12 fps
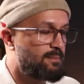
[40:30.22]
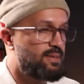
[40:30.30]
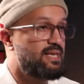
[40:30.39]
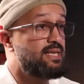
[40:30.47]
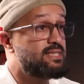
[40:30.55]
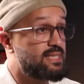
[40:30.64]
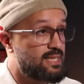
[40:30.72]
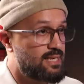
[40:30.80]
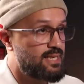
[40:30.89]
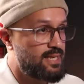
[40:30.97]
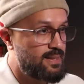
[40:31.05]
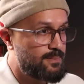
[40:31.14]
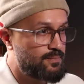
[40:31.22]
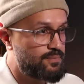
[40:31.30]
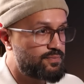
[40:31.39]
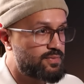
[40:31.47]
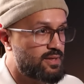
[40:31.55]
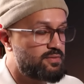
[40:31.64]
politically
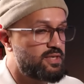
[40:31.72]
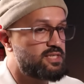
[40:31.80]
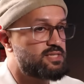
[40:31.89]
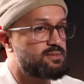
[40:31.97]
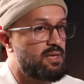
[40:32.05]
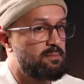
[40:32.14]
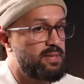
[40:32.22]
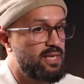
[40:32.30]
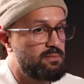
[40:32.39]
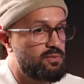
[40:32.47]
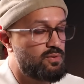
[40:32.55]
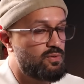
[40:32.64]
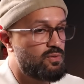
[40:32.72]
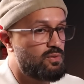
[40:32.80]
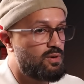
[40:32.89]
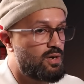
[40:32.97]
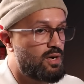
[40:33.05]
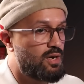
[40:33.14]
these
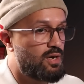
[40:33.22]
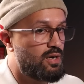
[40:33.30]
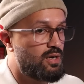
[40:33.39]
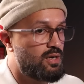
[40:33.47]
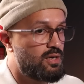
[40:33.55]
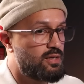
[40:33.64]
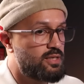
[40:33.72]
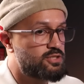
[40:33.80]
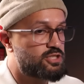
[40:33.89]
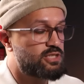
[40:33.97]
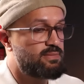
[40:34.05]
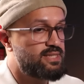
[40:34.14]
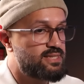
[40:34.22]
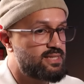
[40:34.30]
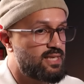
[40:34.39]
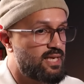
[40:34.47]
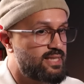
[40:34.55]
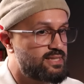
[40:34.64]
people are
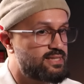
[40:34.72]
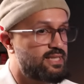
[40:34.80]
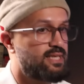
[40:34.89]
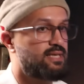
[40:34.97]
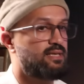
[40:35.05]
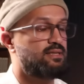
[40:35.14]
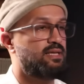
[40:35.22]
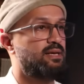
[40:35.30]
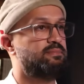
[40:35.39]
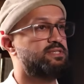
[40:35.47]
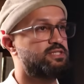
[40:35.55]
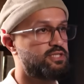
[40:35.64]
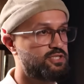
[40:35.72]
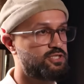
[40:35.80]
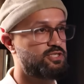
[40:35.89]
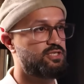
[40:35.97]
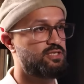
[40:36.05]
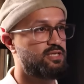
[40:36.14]
instrumentalizing their
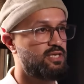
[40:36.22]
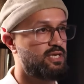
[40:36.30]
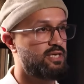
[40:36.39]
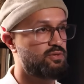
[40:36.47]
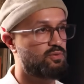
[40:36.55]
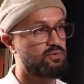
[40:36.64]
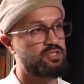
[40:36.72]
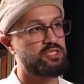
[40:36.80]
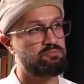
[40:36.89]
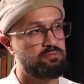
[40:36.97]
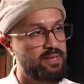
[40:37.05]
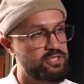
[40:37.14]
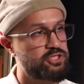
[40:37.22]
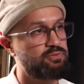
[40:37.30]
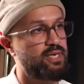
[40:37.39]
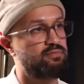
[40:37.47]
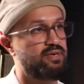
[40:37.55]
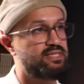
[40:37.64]
position in order to
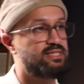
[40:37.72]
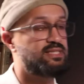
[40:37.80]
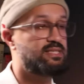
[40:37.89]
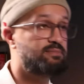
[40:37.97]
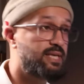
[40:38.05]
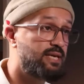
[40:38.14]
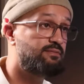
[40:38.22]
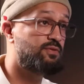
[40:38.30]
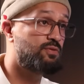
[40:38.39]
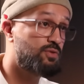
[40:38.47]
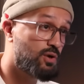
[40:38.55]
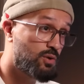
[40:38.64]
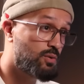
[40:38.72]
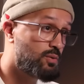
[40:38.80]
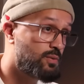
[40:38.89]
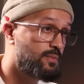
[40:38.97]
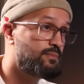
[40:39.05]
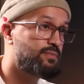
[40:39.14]
perpetuate racism, even
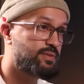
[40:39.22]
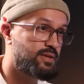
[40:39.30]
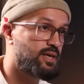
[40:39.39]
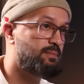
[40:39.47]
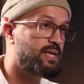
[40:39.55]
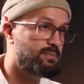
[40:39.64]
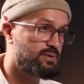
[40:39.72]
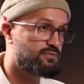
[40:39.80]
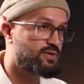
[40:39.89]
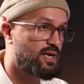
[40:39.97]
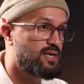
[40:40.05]
though they are people of